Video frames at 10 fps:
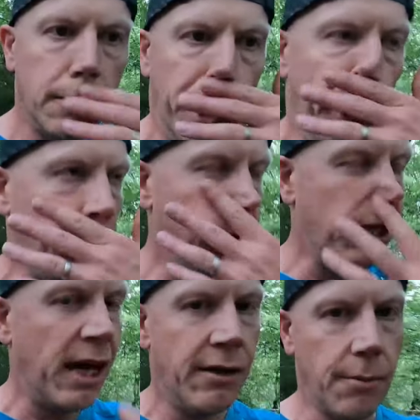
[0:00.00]
yeah, we'll
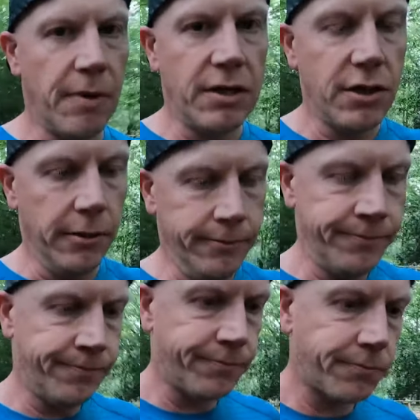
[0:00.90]
see how that beds in.
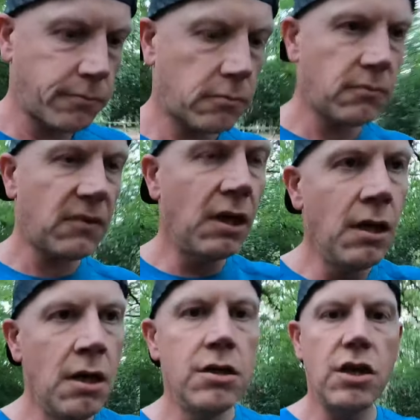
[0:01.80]

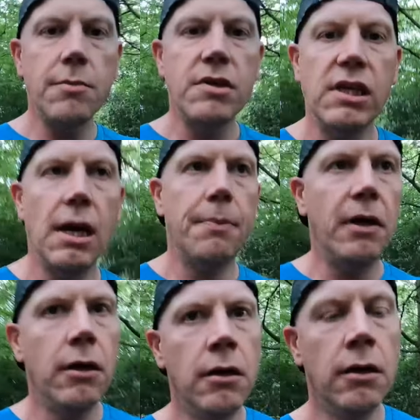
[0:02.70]
In terms of the
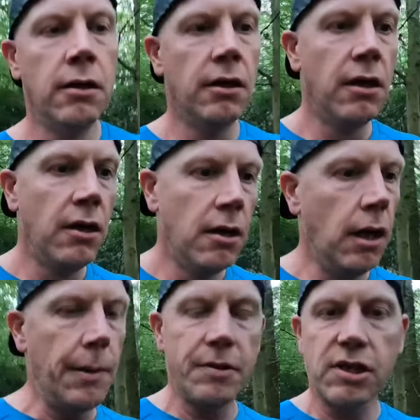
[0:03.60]

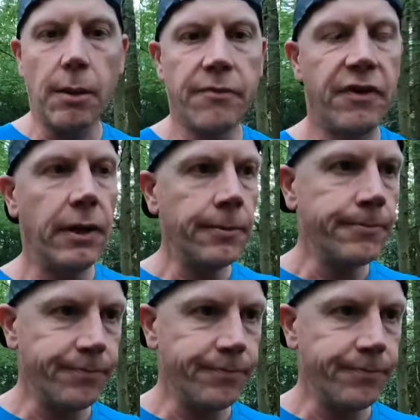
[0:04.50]
upper's comfy.